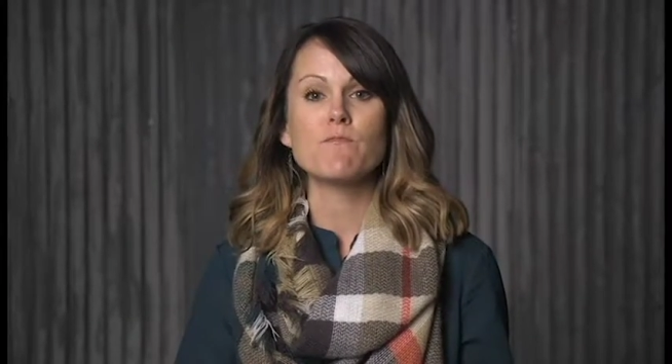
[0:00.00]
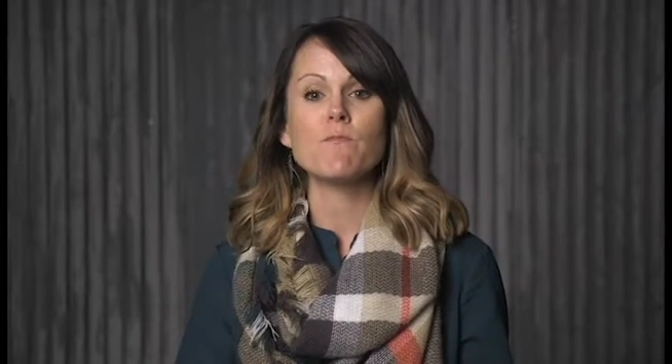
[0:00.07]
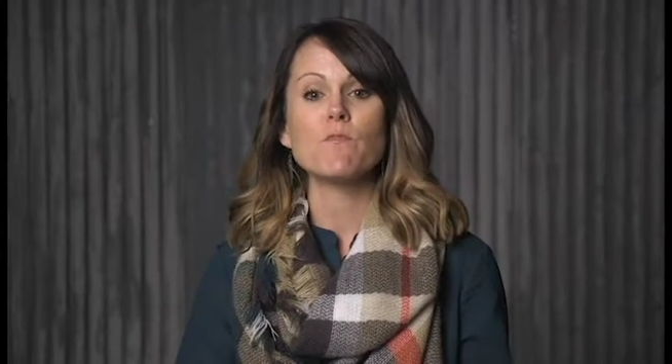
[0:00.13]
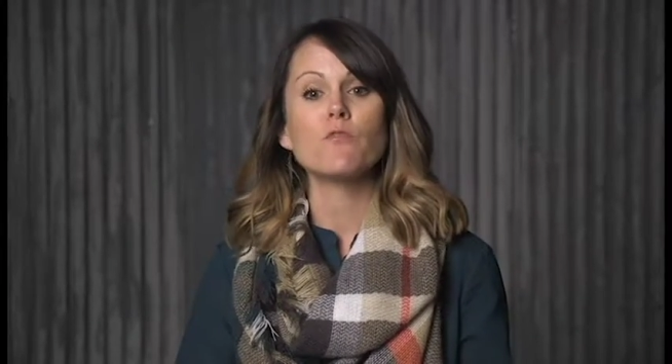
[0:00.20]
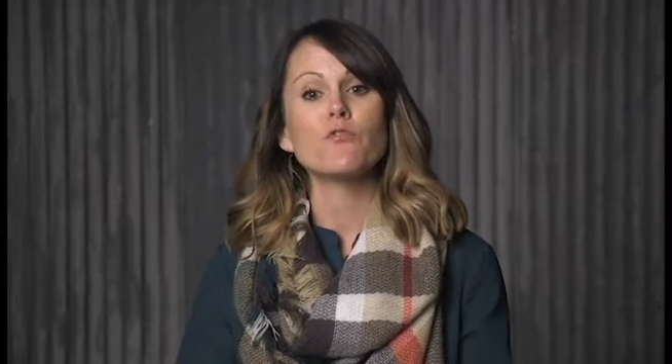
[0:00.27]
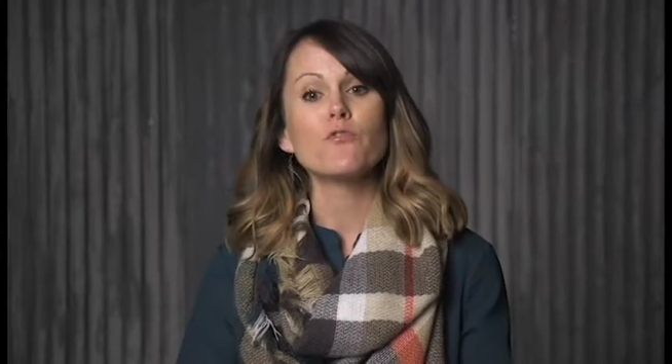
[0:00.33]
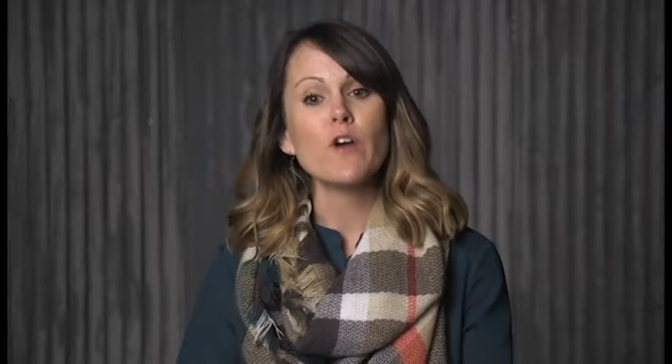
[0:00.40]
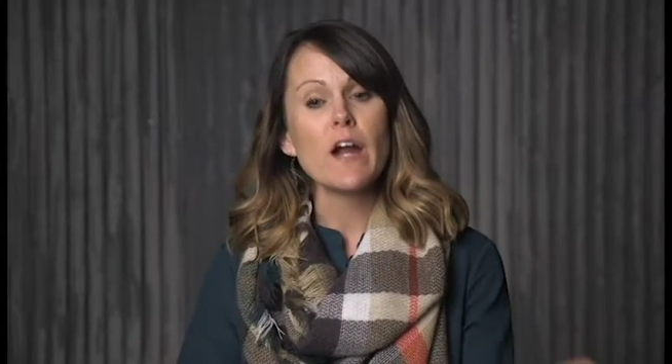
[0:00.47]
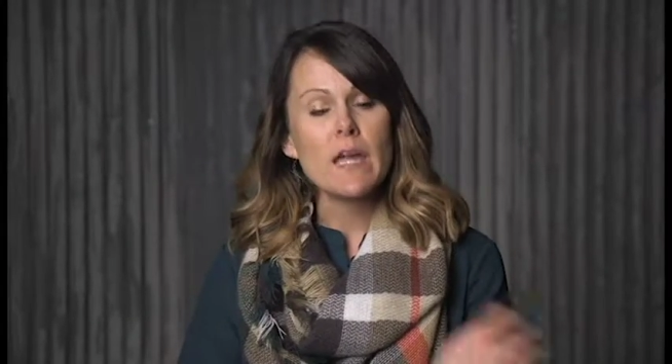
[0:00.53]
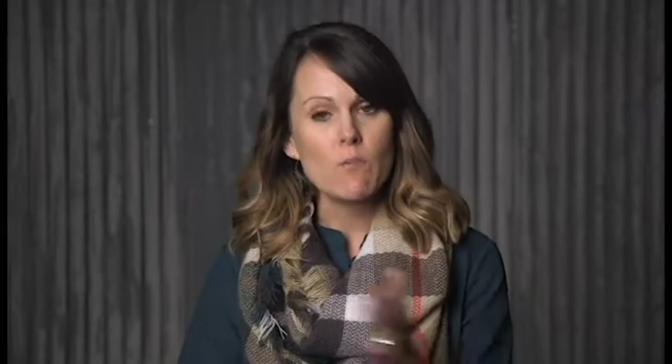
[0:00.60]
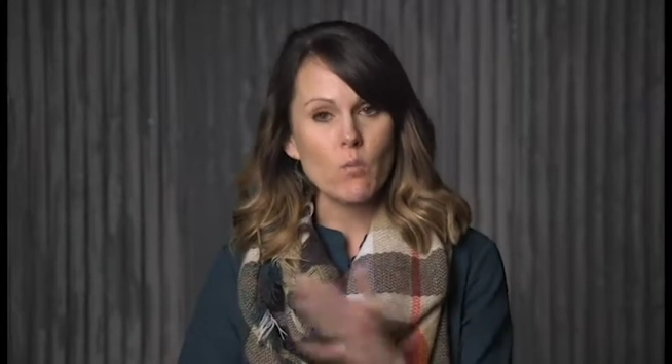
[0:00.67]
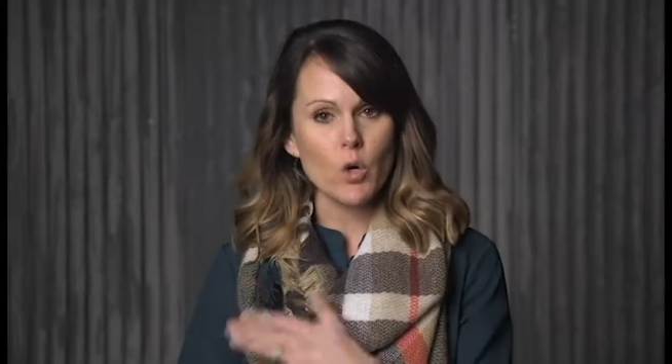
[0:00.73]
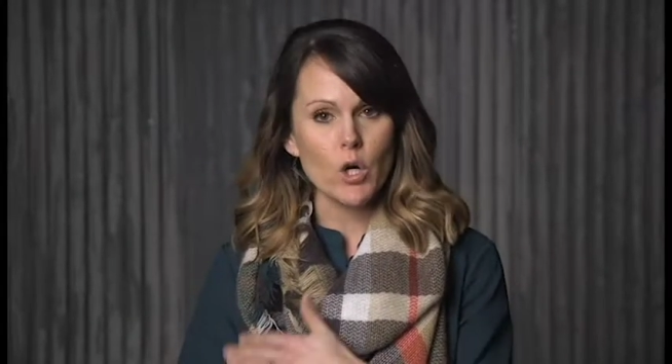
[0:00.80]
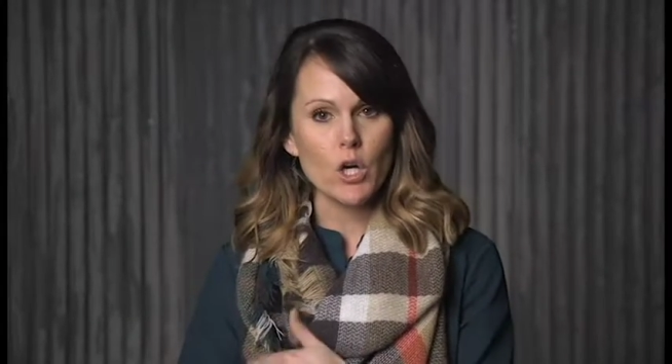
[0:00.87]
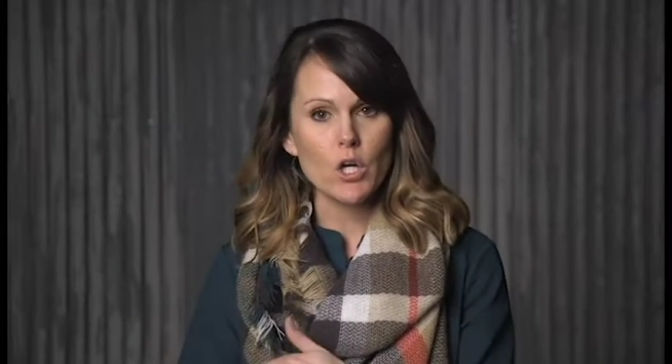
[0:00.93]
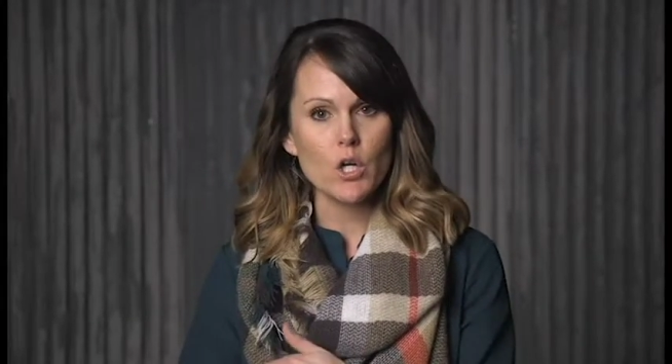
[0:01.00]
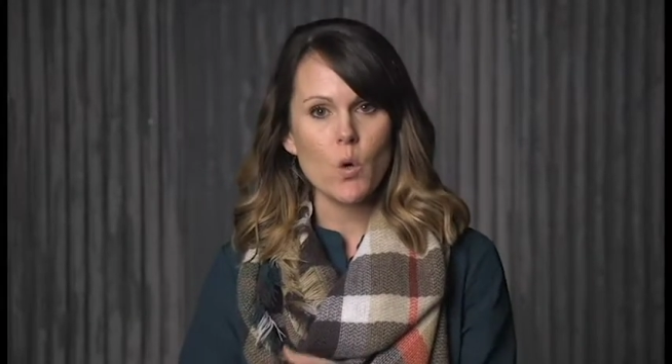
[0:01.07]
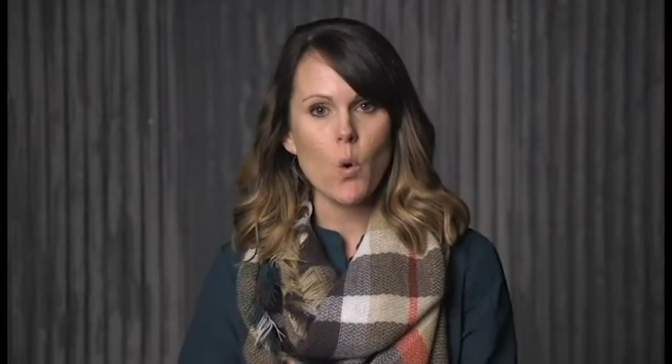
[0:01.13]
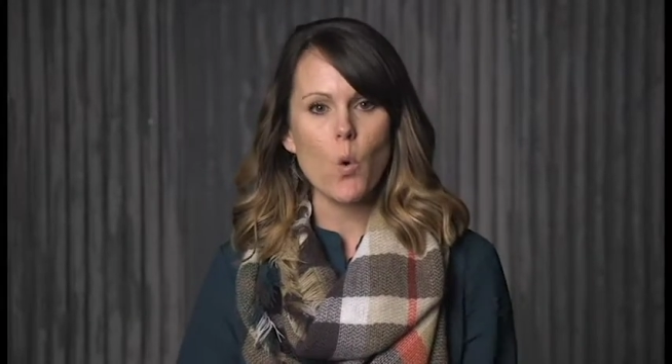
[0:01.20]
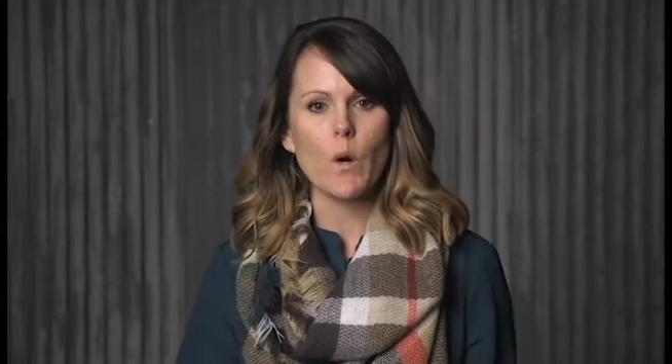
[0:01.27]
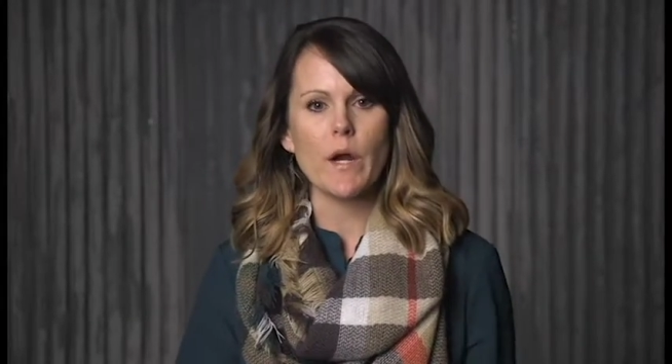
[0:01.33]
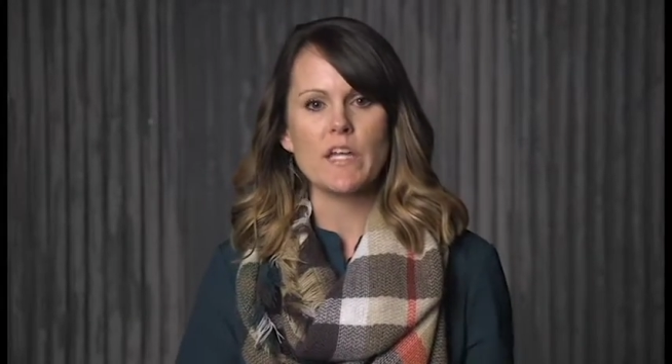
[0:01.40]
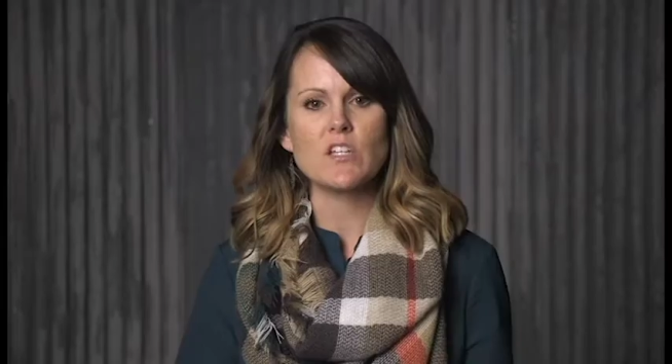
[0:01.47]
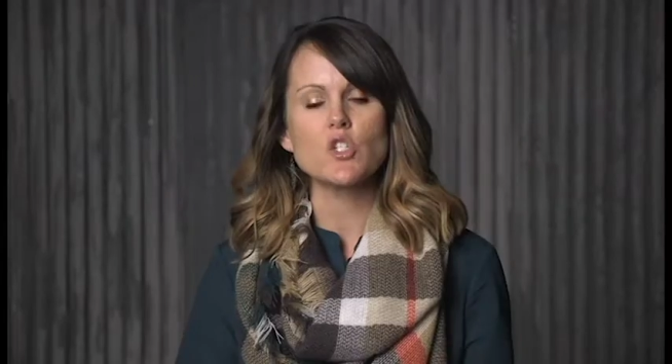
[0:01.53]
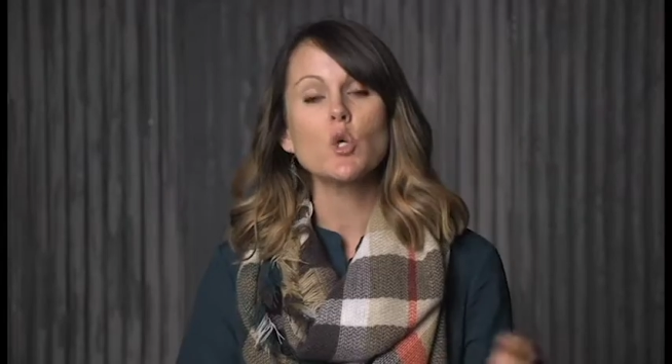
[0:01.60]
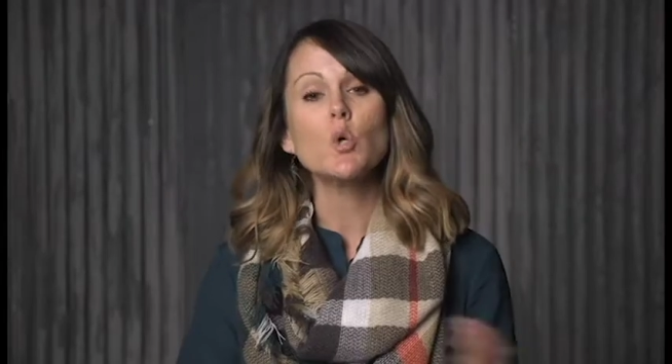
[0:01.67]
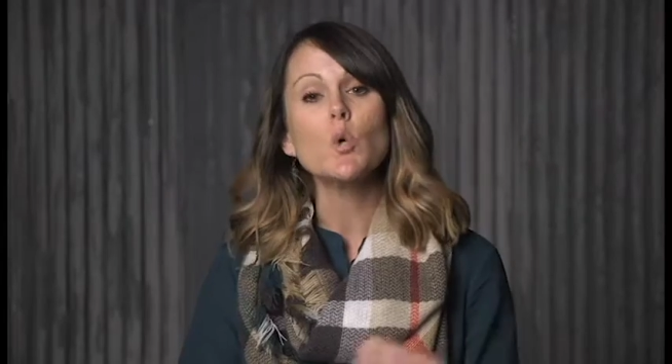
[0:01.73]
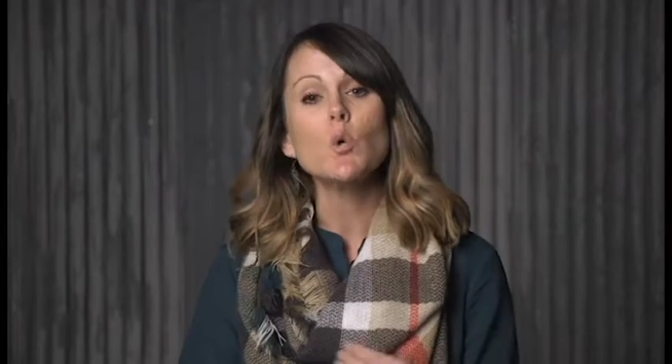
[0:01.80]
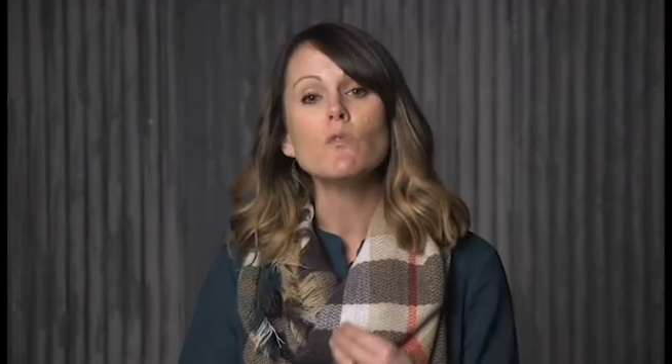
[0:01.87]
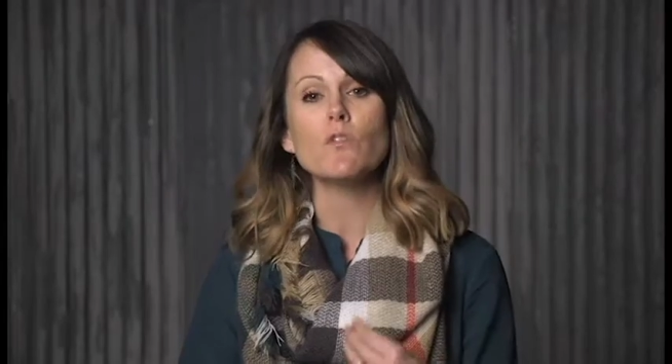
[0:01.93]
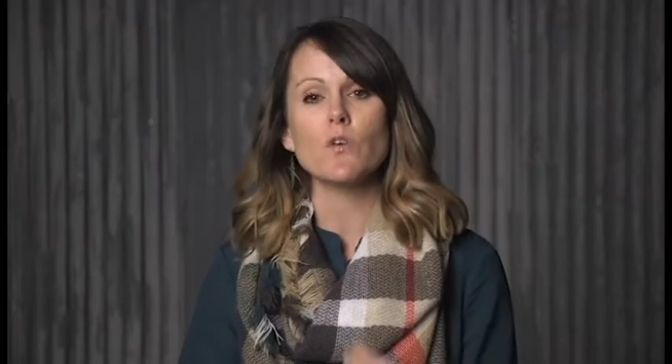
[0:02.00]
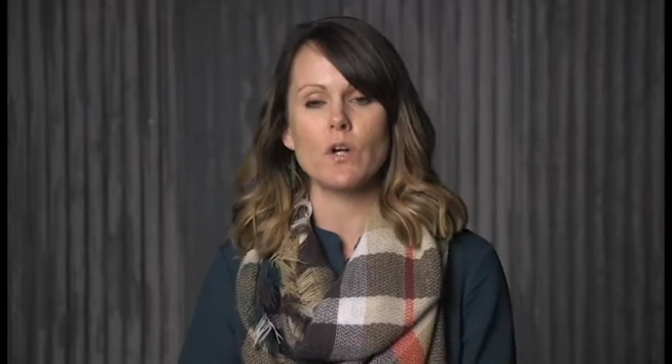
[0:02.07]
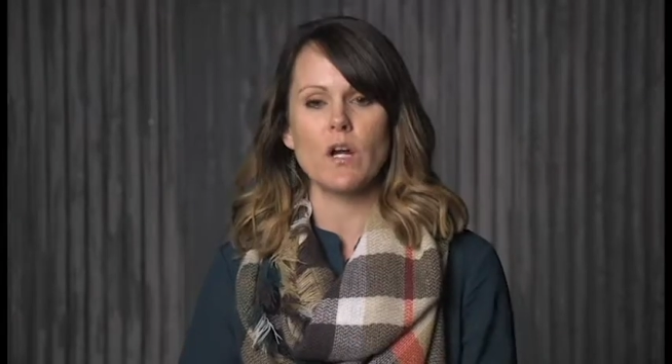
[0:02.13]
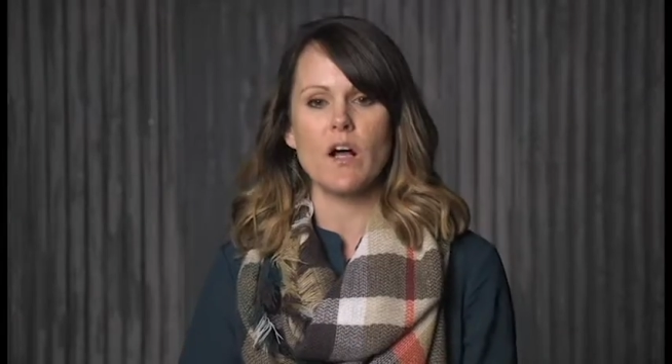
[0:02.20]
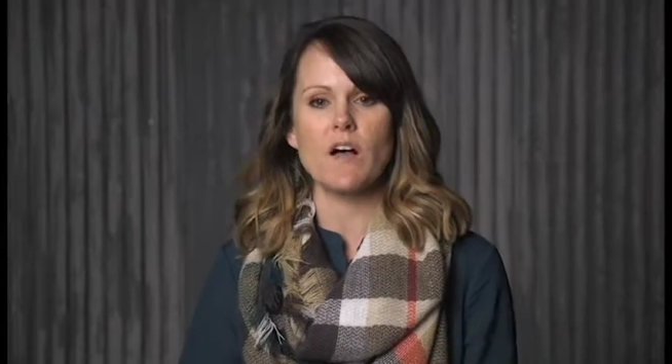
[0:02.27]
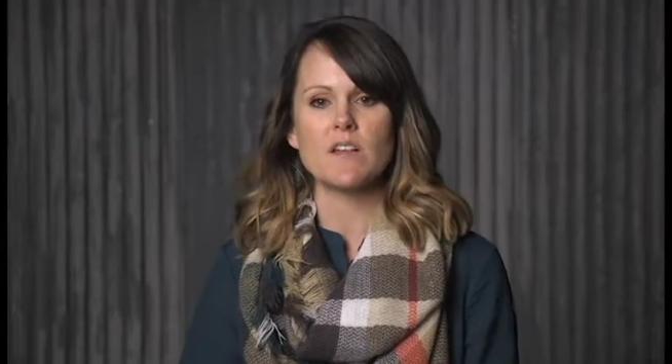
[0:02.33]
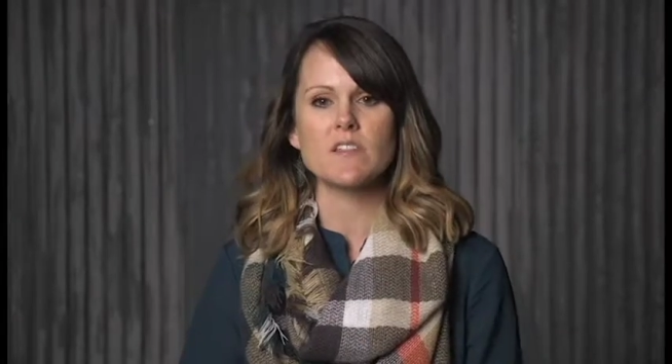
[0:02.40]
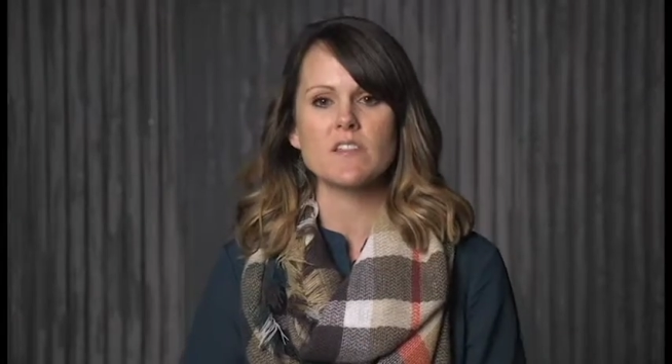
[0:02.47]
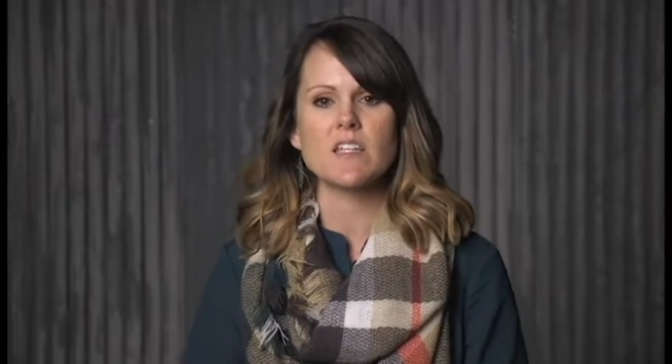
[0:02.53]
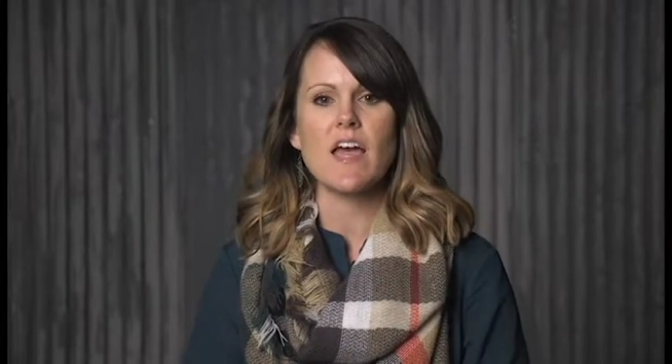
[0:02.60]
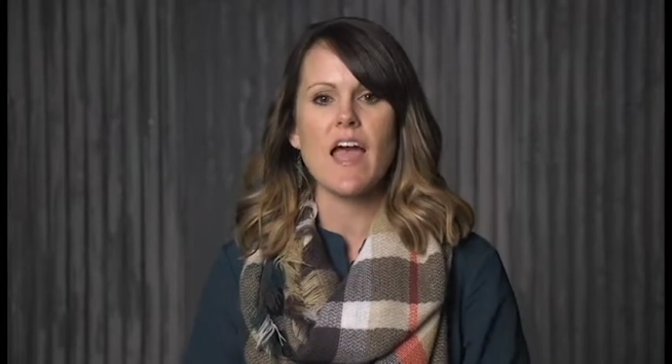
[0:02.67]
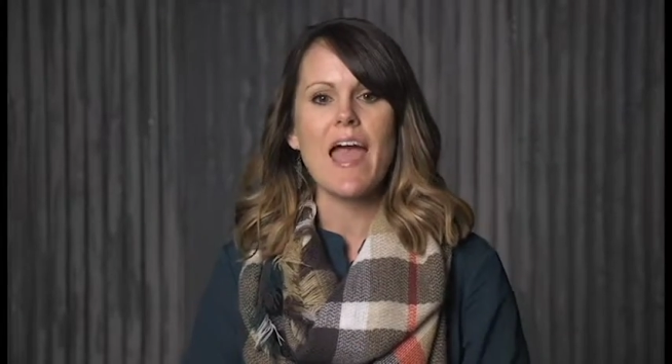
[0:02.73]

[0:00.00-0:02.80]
framework or a tool for us to